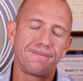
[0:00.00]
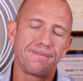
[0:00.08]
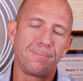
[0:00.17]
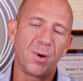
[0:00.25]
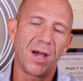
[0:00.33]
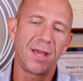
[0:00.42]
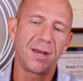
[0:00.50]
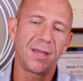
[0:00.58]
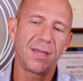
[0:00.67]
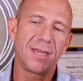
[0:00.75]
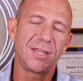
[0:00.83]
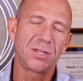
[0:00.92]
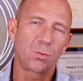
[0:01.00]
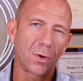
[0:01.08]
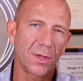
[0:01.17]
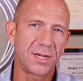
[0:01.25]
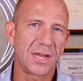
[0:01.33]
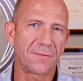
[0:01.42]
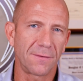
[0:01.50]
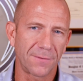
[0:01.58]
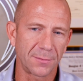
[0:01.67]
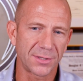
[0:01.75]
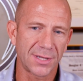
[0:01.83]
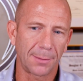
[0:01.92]
But is it really different
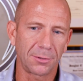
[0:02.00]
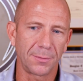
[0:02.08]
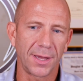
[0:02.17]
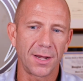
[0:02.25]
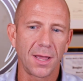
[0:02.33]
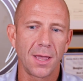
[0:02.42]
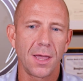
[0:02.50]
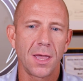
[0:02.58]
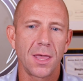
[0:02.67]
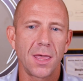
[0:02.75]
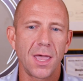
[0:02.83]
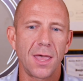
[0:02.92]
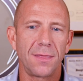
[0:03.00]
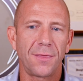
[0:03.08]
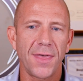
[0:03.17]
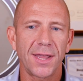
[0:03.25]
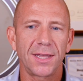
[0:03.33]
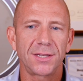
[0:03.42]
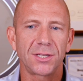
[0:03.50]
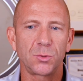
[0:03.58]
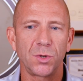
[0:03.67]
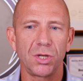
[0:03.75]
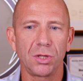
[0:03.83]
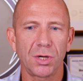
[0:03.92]
from a supplement? And the thing is, is
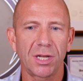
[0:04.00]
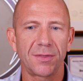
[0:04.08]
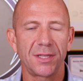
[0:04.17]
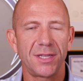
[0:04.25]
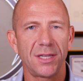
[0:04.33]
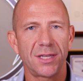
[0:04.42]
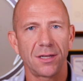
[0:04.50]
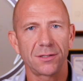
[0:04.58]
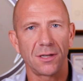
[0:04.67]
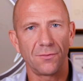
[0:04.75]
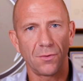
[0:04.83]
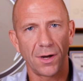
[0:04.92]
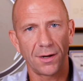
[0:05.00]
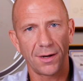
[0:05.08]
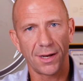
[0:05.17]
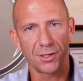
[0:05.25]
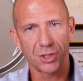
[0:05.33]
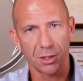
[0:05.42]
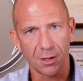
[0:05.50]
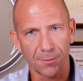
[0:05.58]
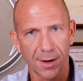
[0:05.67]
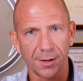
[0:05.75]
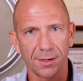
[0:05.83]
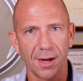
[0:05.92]
when you look at the details of what a generally
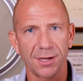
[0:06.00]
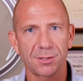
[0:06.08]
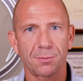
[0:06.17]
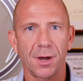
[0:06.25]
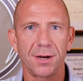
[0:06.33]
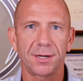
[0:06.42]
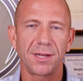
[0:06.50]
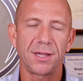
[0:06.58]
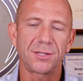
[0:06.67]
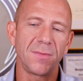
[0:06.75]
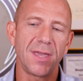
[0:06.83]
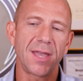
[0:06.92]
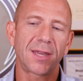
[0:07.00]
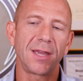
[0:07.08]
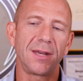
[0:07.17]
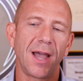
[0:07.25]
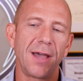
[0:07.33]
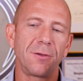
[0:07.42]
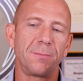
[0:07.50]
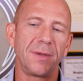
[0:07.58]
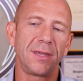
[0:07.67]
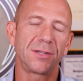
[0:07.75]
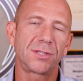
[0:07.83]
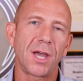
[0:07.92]
recognized product is, it can either
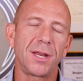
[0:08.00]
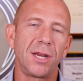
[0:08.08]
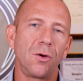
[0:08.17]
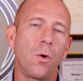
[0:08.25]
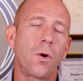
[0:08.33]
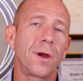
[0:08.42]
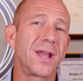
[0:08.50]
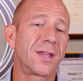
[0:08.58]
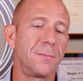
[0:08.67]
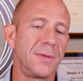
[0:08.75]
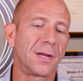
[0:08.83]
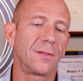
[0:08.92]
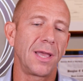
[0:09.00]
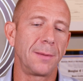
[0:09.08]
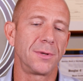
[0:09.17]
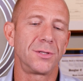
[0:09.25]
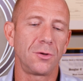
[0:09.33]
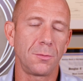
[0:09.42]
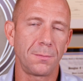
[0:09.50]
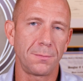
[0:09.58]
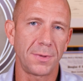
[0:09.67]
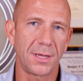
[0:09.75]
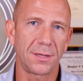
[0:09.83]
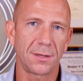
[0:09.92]
be studied or it can be claimed to
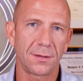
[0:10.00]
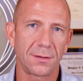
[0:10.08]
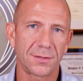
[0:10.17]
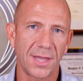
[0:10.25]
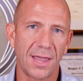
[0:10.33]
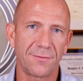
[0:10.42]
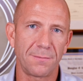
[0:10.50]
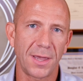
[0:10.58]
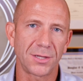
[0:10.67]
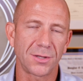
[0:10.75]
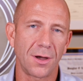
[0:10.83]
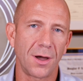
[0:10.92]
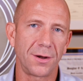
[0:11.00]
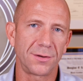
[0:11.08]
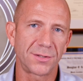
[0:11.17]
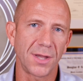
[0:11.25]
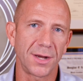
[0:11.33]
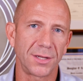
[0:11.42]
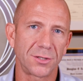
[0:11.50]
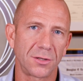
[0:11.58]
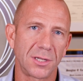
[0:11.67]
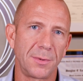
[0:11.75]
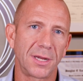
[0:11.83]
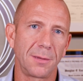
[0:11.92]
be safe based on studies. So
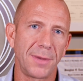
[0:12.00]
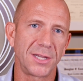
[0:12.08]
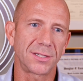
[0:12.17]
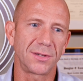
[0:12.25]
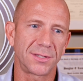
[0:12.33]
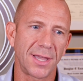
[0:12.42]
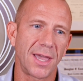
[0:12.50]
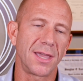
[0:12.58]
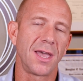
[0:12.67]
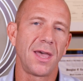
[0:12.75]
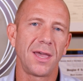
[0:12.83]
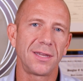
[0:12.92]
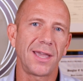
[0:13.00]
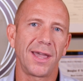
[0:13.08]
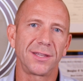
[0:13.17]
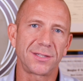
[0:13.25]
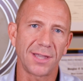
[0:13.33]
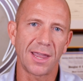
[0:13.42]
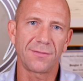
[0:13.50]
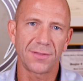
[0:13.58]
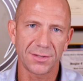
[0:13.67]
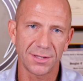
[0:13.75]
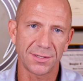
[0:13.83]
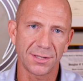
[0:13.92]
somebody can basically say, yeah, it's safe.
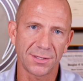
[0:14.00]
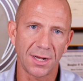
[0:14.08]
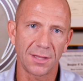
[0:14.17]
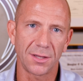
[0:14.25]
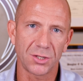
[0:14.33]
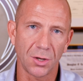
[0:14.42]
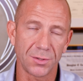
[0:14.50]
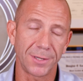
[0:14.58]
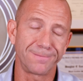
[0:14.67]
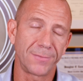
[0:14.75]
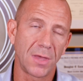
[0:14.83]
This is the study that shows it.